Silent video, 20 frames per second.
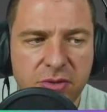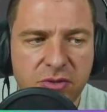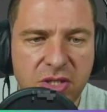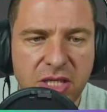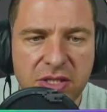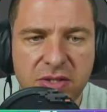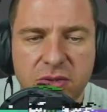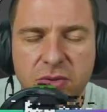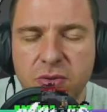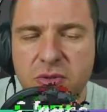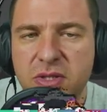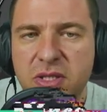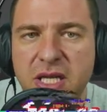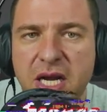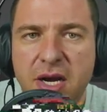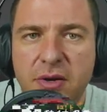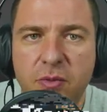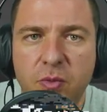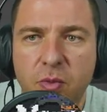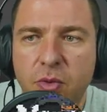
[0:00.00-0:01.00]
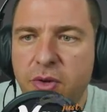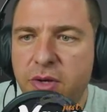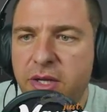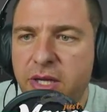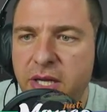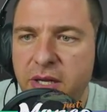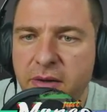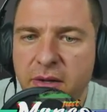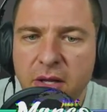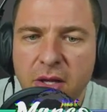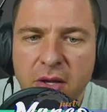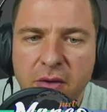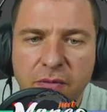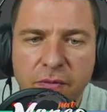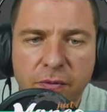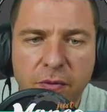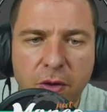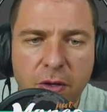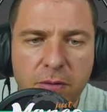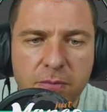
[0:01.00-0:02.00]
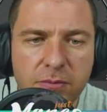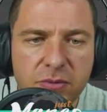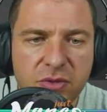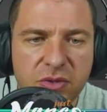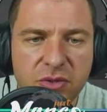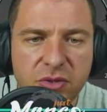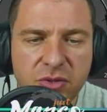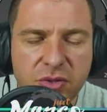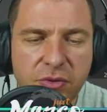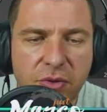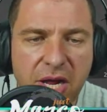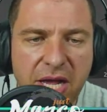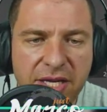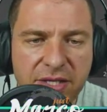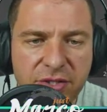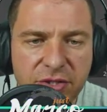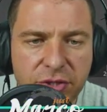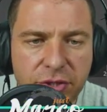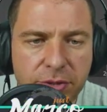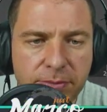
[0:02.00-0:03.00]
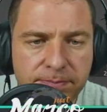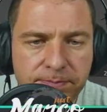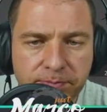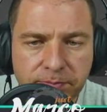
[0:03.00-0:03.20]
just to start working from scratch.